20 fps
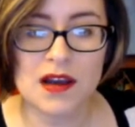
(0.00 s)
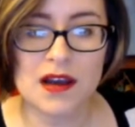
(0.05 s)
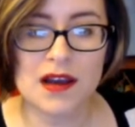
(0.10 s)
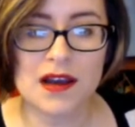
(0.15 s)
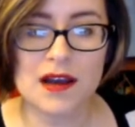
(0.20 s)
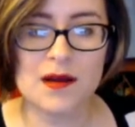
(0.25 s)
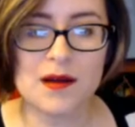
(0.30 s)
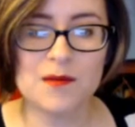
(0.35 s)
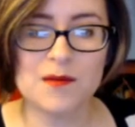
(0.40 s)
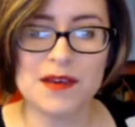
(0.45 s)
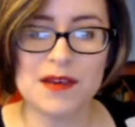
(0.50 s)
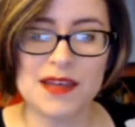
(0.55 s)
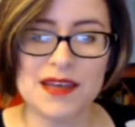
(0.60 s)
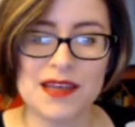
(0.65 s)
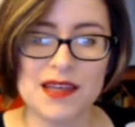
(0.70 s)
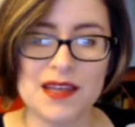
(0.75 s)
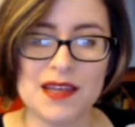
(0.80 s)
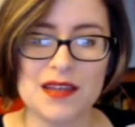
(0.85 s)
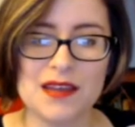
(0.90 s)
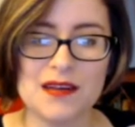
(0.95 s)
Oh
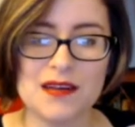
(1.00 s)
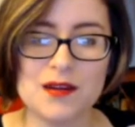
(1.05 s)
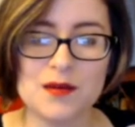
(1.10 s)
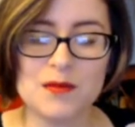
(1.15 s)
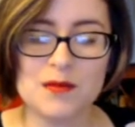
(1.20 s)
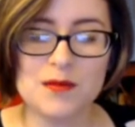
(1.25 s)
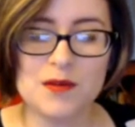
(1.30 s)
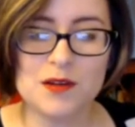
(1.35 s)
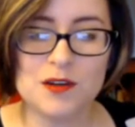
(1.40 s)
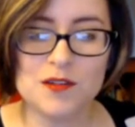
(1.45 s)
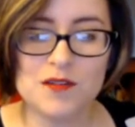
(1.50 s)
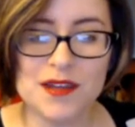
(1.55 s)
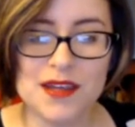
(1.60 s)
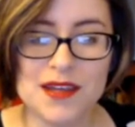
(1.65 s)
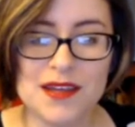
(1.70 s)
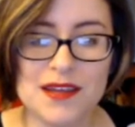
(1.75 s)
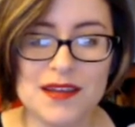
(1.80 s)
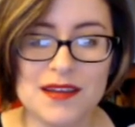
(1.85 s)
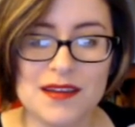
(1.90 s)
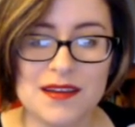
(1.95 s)
man, you're
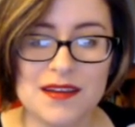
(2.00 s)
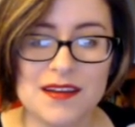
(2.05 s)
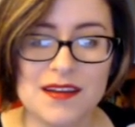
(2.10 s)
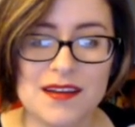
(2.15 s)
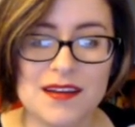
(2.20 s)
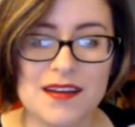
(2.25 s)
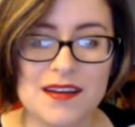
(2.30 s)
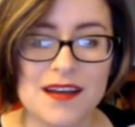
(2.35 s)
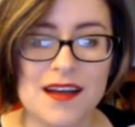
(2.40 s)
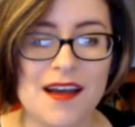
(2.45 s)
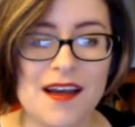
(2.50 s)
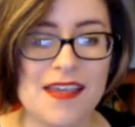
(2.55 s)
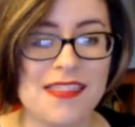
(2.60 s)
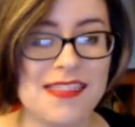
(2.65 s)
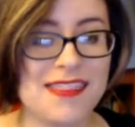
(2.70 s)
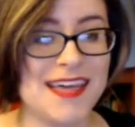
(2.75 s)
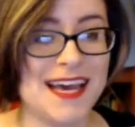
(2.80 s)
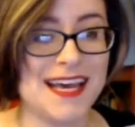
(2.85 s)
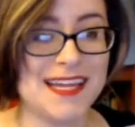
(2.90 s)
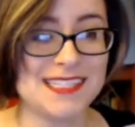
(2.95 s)
moving?
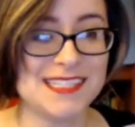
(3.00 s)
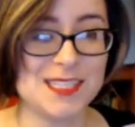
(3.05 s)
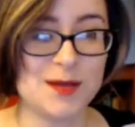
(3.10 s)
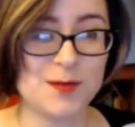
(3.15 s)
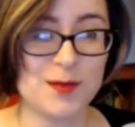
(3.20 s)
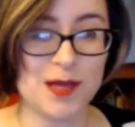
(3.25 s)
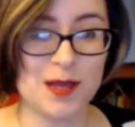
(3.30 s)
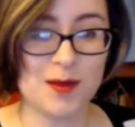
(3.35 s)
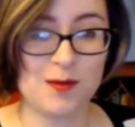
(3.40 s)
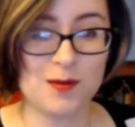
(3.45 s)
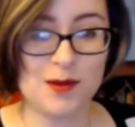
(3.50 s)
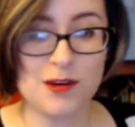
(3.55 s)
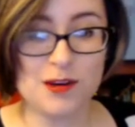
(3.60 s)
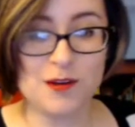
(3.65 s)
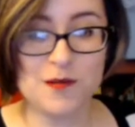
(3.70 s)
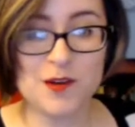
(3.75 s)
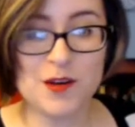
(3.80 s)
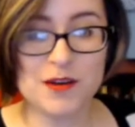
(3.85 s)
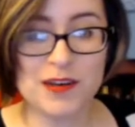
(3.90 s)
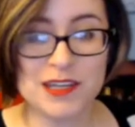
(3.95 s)
That's a big
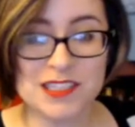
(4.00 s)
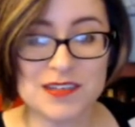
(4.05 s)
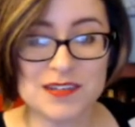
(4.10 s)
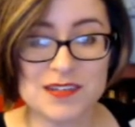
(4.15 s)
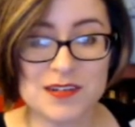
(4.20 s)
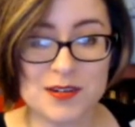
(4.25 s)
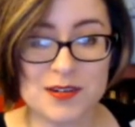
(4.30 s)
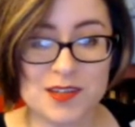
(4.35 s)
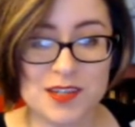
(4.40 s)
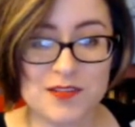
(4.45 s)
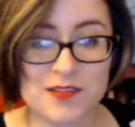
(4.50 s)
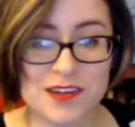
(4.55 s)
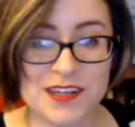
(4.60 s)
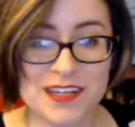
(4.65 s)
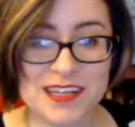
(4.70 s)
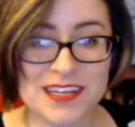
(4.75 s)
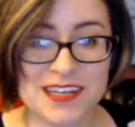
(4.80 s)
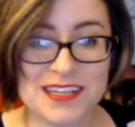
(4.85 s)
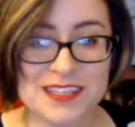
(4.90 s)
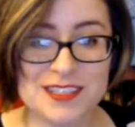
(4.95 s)
move, going to a whole
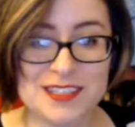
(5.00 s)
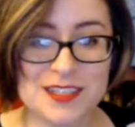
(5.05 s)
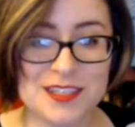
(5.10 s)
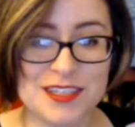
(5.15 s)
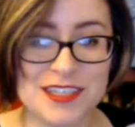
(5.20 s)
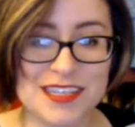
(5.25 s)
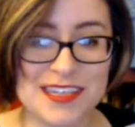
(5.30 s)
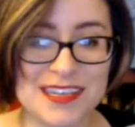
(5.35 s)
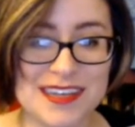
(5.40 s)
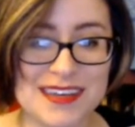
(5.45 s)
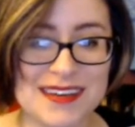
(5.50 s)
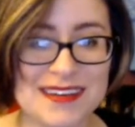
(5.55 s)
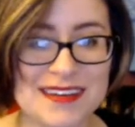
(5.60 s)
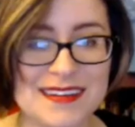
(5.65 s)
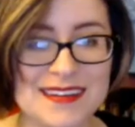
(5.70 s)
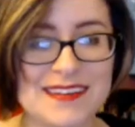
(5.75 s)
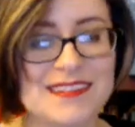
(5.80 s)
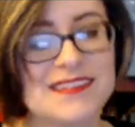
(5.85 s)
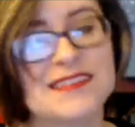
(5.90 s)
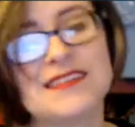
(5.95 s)
different country.
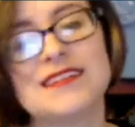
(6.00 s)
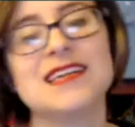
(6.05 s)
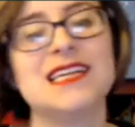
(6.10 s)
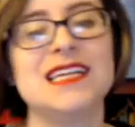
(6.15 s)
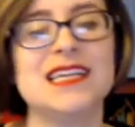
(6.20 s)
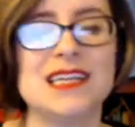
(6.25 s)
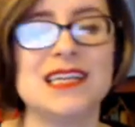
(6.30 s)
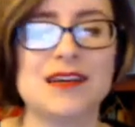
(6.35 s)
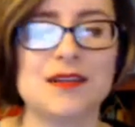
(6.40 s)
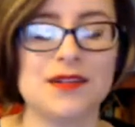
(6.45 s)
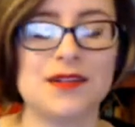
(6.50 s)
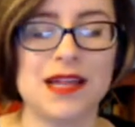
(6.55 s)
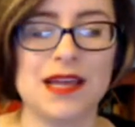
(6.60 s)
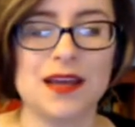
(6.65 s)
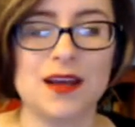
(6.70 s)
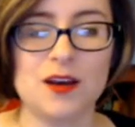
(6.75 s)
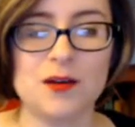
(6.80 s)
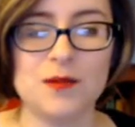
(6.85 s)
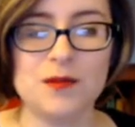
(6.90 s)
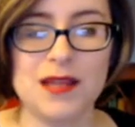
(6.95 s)
Well, I
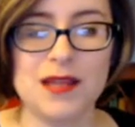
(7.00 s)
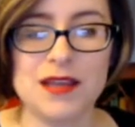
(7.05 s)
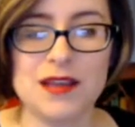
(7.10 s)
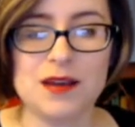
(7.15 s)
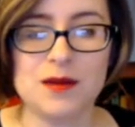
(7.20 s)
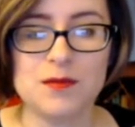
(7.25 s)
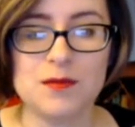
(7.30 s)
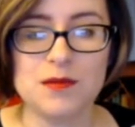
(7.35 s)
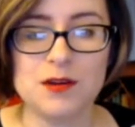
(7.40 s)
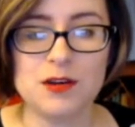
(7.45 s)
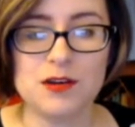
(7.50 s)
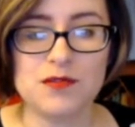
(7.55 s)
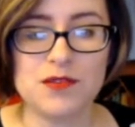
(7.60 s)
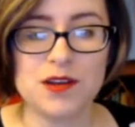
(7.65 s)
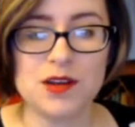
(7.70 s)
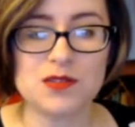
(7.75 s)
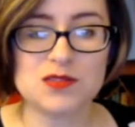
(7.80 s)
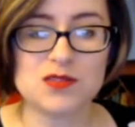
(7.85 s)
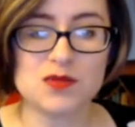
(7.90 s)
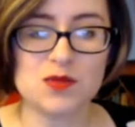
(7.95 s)
hope that your move
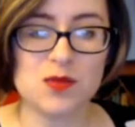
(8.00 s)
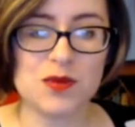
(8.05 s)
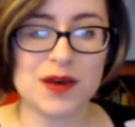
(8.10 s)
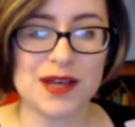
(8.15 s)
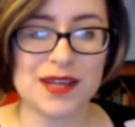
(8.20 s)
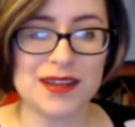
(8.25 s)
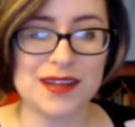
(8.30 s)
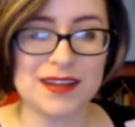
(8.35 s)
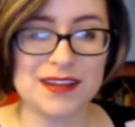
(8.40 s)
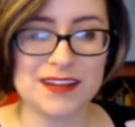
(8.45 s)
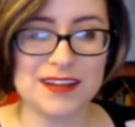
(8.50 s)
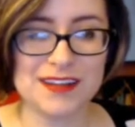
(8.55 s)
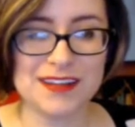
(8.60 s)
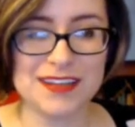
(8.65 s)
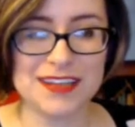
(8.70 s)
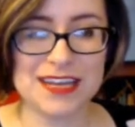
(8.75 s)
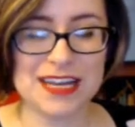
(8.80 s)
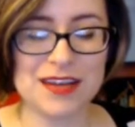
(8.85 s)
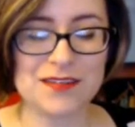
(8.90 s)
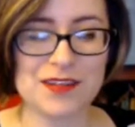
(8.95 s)
goes
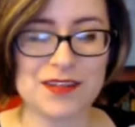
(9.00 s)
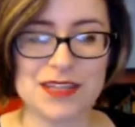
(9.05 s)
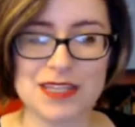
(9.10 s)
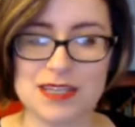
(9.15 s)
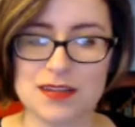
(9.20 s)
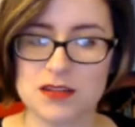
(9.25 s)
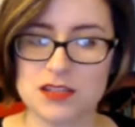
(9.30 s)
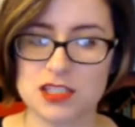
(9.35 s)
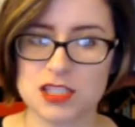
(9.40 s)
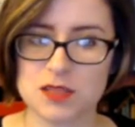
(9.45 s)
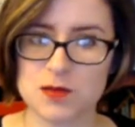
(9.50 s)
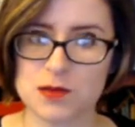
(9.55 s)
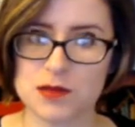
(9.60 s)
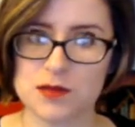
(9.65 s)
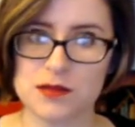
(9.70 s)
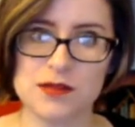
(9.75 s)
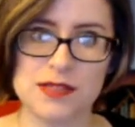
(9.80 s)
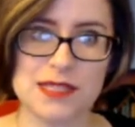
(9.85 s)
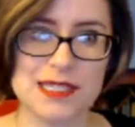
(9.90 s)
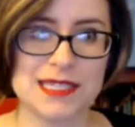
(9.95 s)
well and everything goes
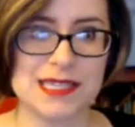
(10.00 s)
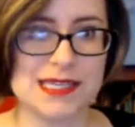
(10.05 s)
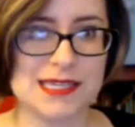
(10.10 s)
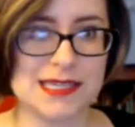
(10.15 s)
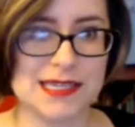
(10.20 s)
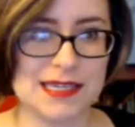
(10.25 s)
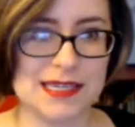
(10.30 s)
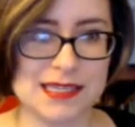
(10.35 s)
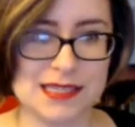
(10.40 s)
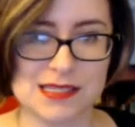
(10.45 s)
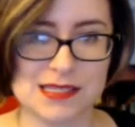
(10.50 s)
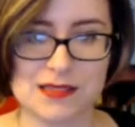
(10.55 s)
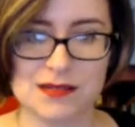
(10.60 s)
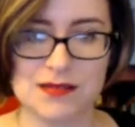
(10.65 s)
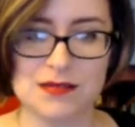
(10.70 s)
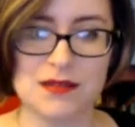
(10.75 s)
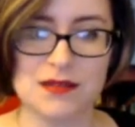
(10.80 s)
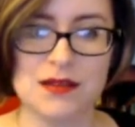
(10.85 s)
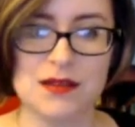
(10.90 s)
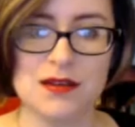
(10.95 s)
smooth and nothing
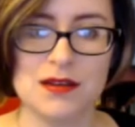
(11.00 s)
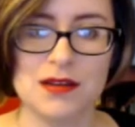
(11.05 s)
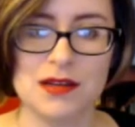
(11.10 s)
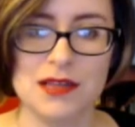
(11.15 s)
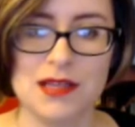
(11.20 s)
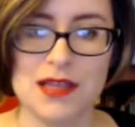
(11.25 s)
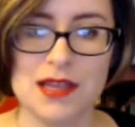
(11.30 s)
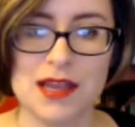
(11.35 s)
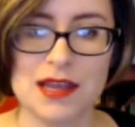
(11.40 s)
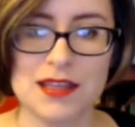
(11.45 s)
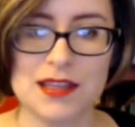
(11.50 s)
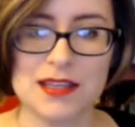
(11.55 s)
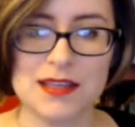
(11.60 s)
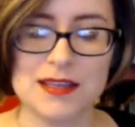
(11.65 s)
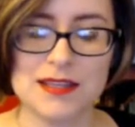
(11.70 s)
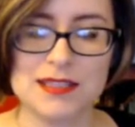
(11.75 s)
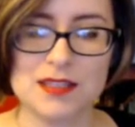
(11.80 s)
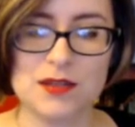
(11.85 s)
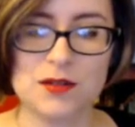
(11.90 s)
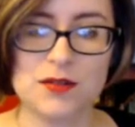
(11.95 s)

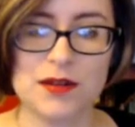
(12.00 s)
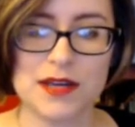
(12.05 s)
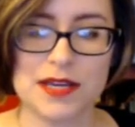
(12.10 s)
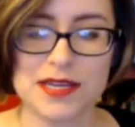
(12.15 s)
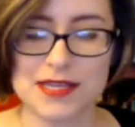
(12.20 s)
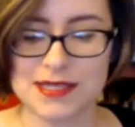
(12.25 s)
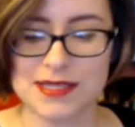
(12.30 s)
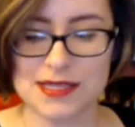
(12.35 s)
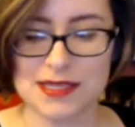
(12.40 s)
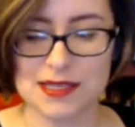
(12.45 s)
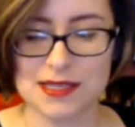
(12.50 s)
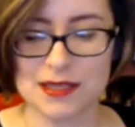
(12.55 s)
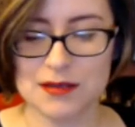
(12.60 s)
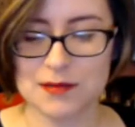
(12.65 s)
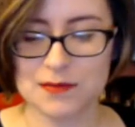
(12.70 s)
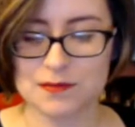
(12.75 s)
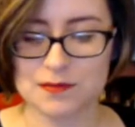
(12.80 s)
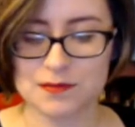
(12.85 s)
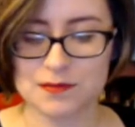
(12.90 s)
gets crazy.